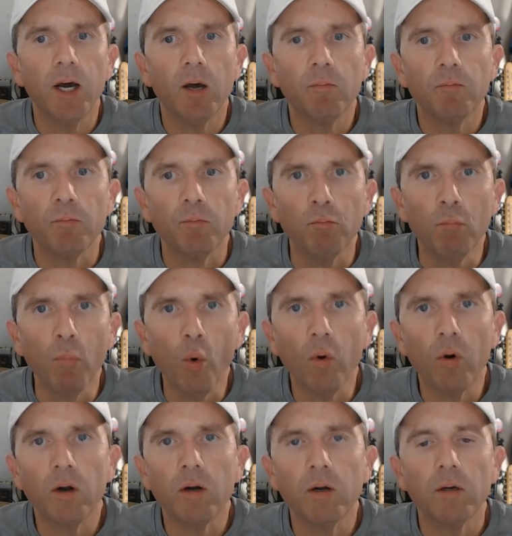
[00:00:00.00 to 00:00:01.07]

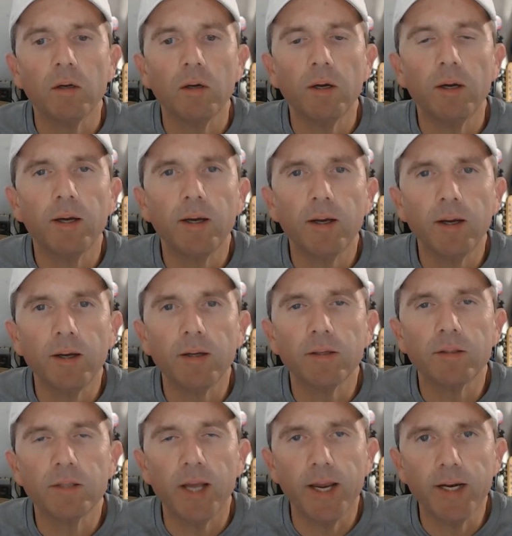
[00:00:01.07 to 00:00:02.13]
more
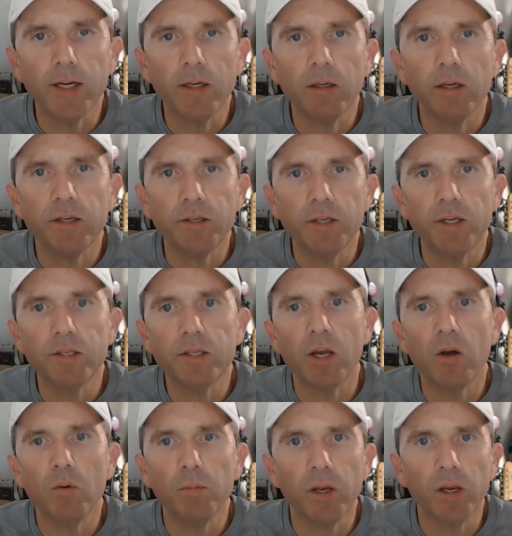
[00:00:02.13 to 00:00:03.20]
data in
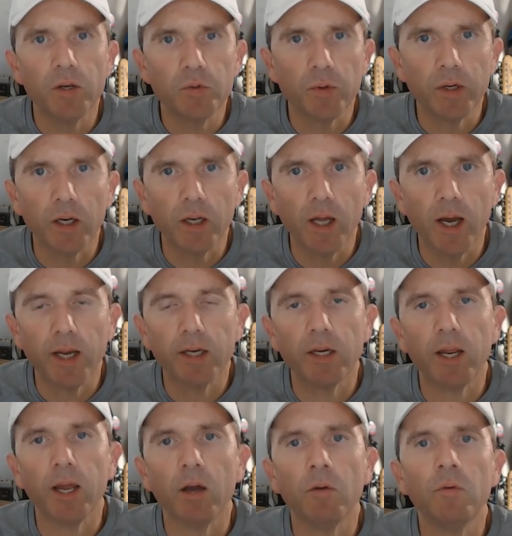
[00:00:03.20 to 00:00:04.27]
detail because we're going to lock it
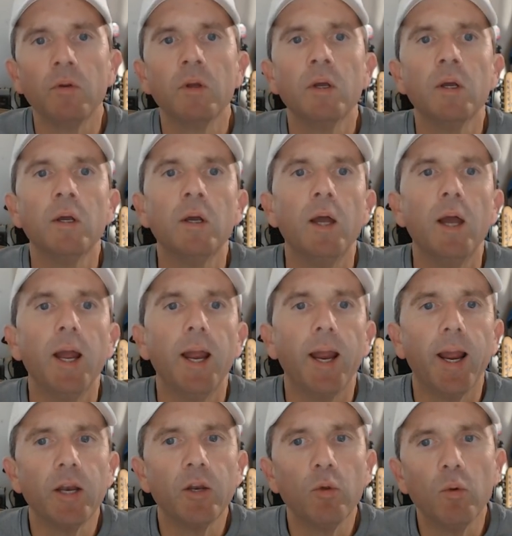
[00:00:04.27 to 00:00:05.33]
down,
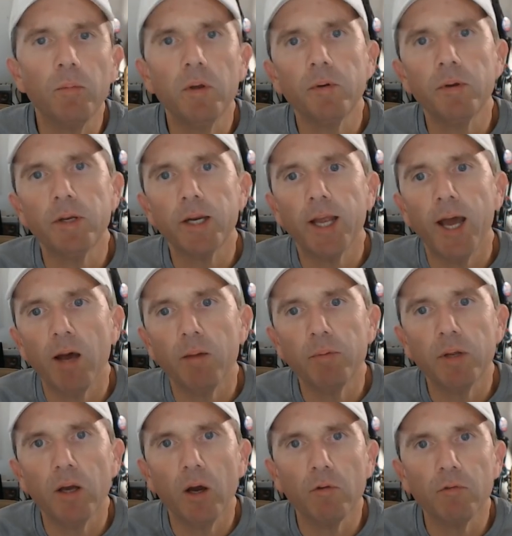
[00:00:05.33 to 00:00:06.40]
and you will be able to get a
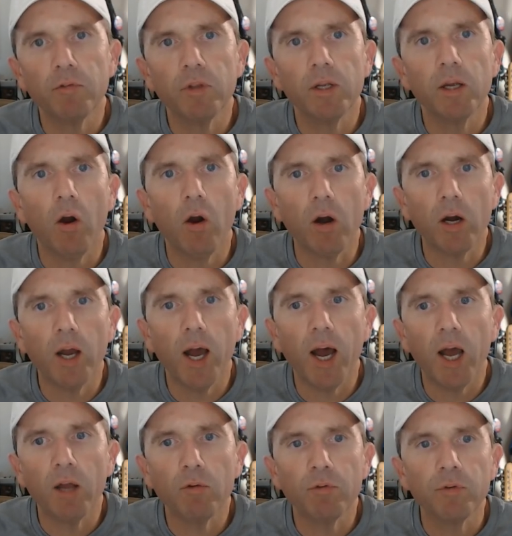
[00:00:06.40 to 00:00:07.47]
copy of the
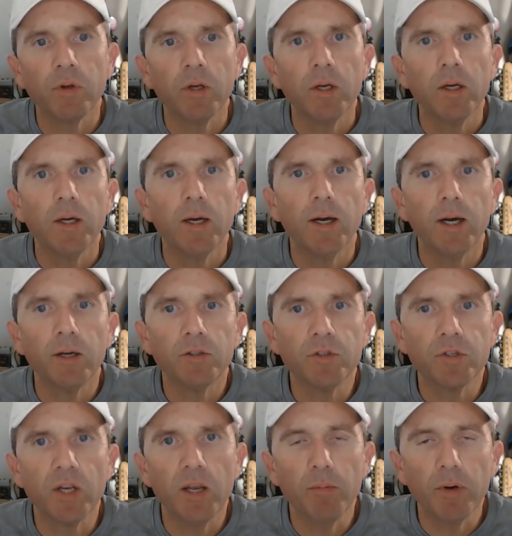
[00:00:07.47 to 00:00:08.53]
archive.
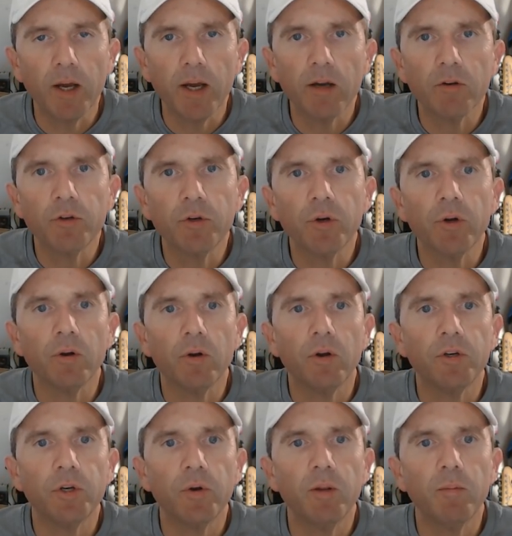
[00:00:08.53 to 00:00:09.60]
Just keep an eye on
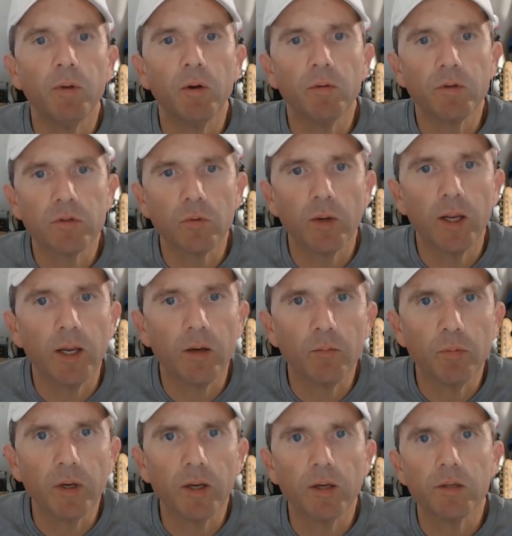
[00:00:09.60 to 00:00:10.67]
your email this weekend
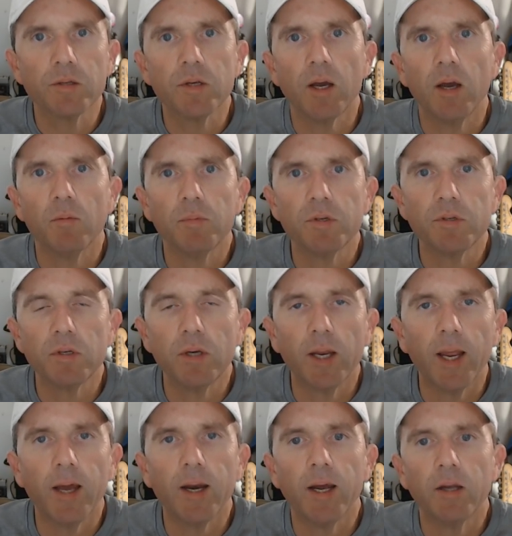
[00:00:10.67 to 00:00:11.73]
because I'll be sending
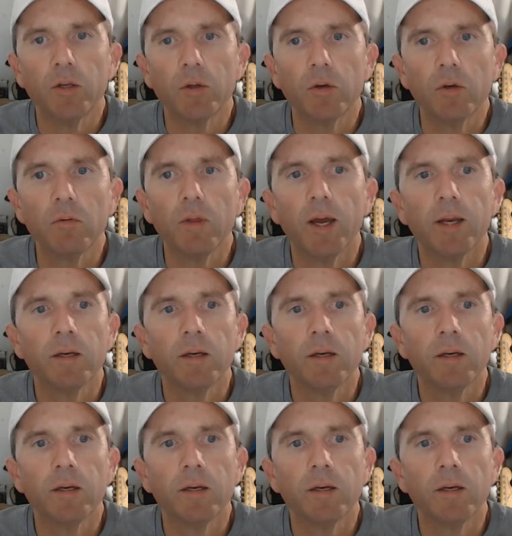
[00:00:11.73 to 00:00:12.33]
out how you can do that.